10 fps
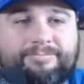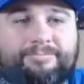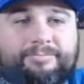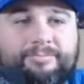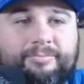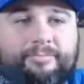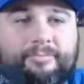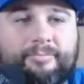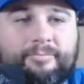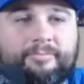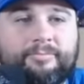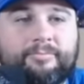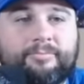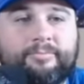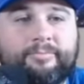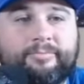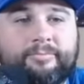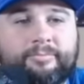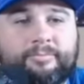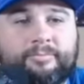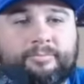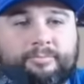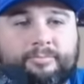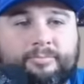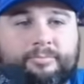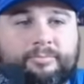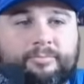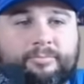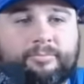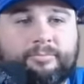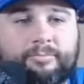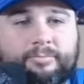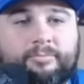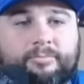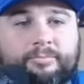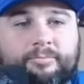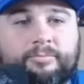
(silent)